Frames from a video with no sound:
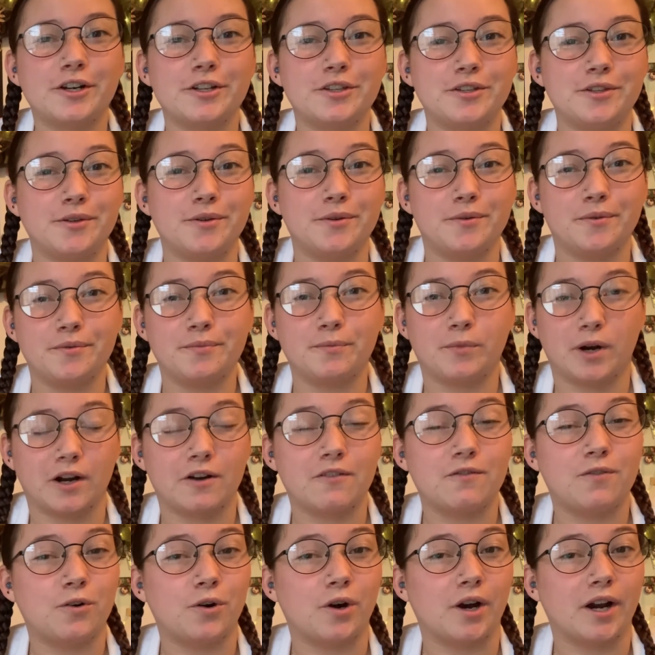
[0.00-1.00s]
You
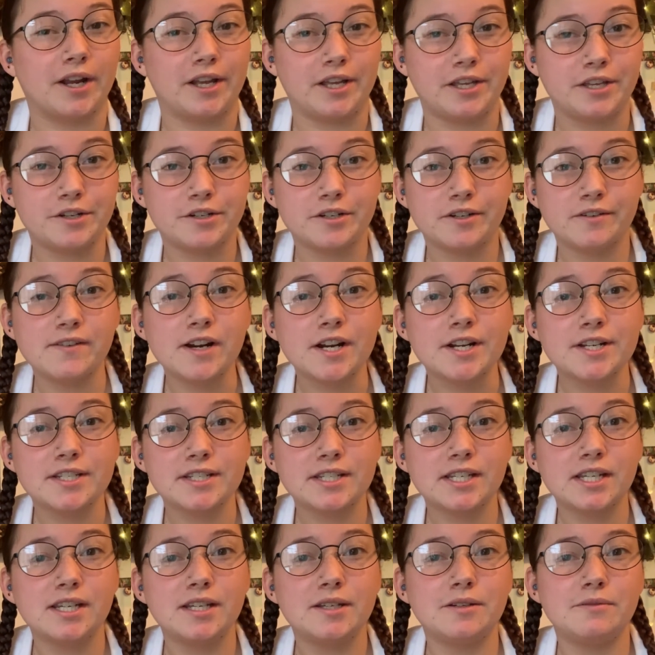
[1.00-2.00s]
work for a
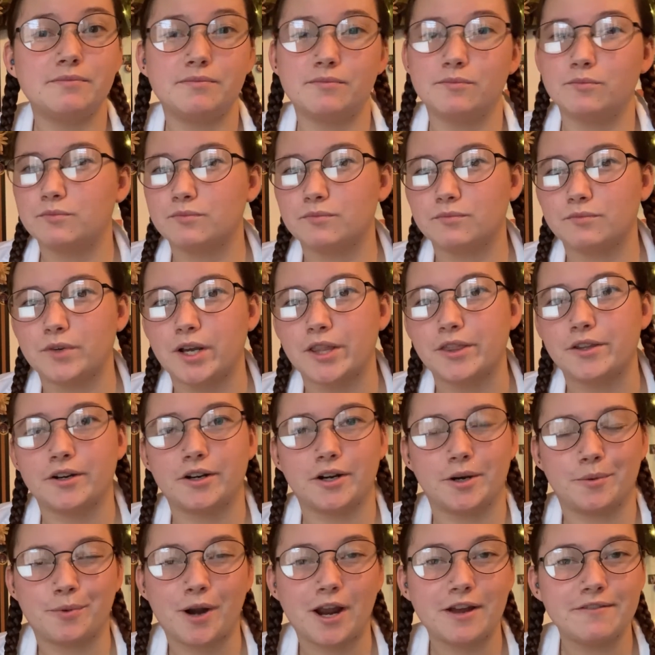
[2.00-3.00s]
university,
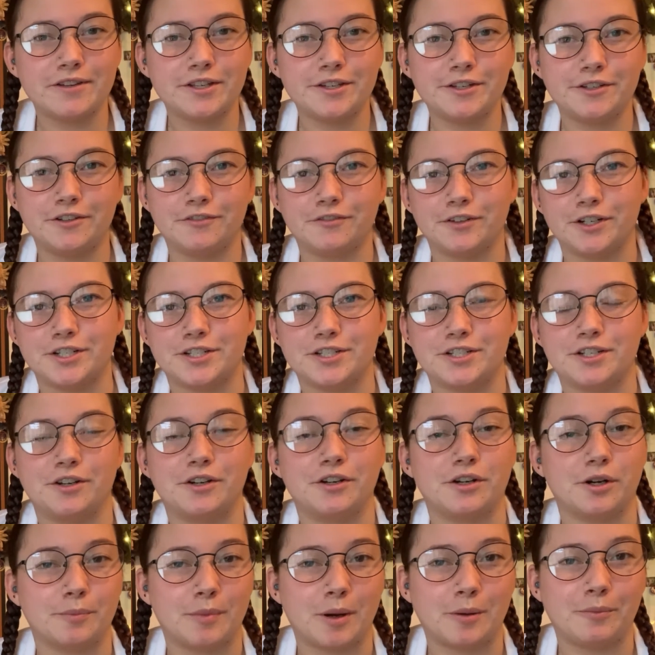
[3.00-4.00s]
whether a private
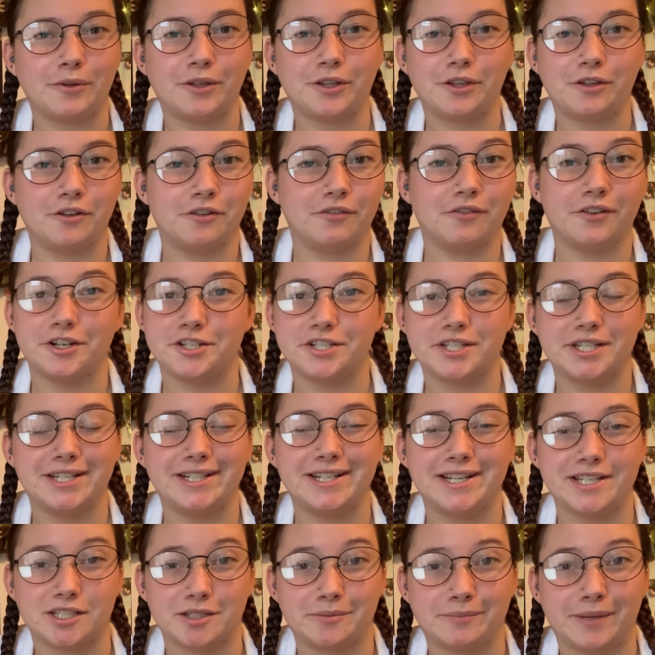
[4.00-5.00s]
university or a public university, it
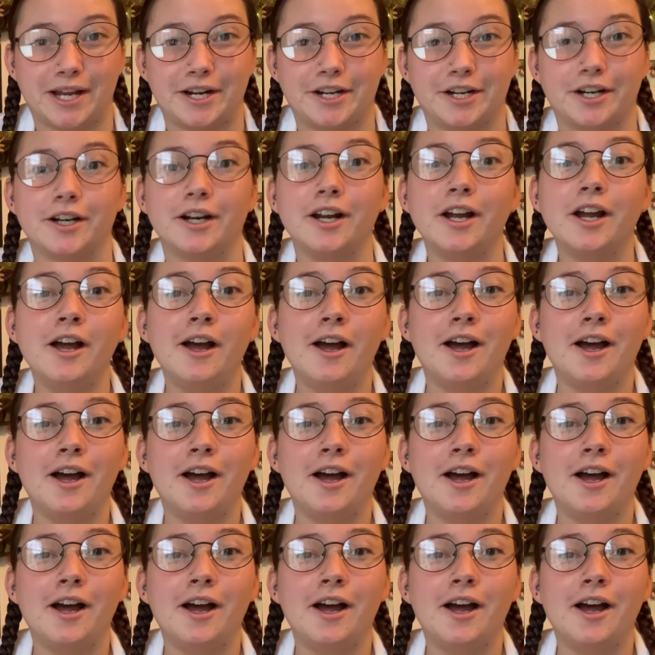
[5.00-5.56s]
doesn't matter.